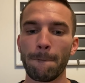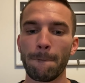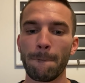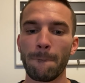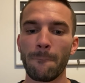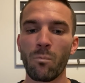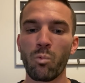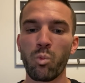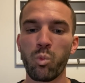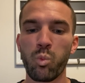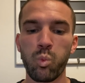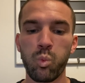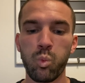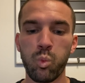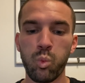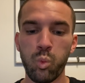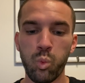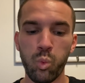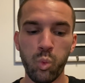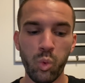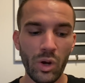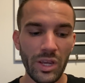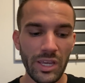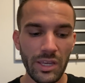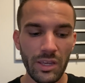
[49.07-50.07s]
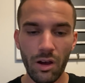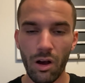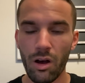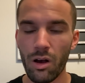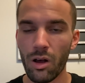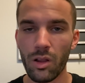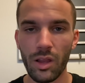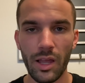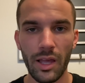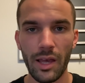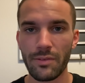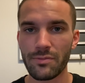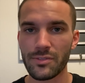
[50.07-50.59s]
We
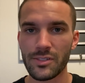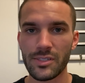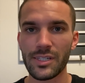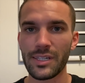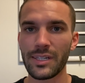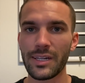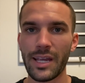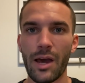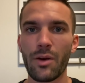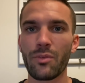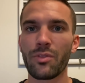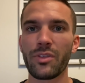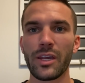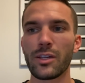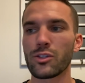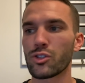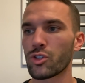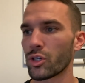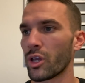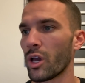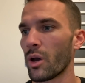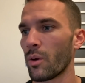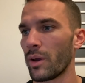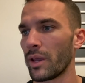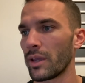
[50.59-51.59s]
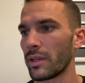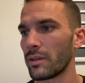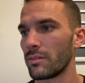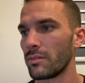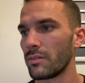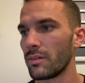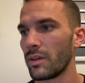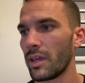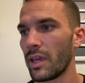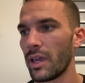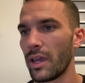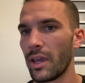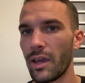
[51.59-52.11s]
all have seen how things are going,
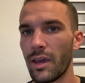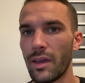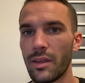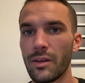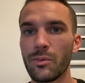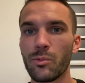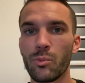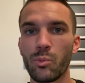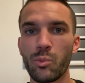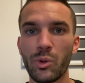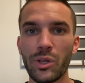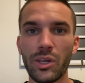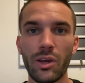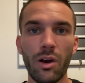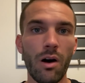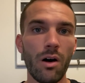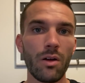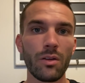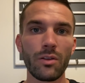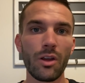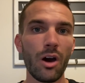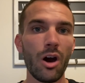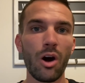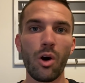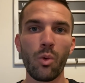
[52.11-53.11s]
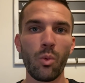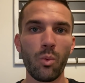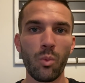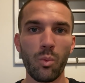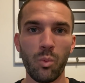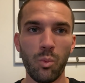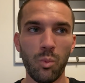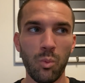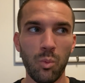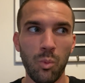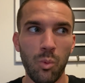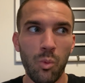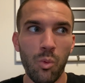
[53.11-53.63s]
and we all know
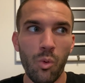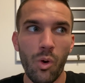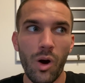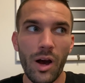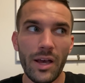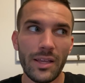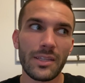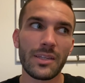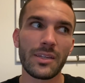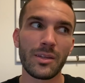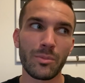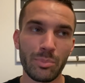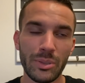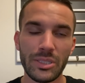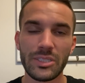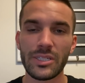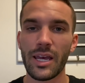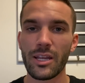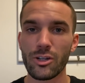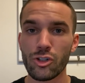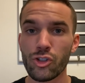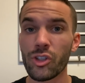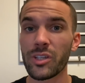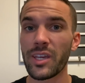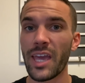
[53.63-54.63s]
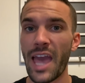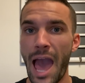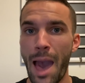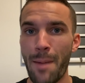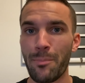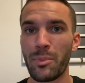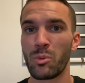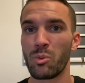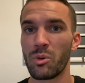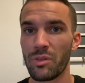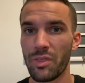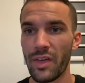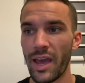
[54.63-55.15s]
what can potentially
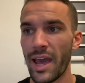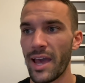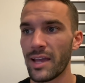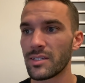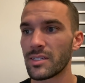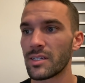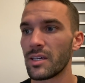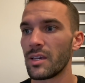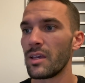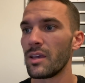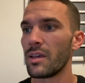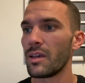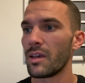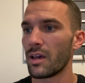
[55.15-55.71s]
happen with that.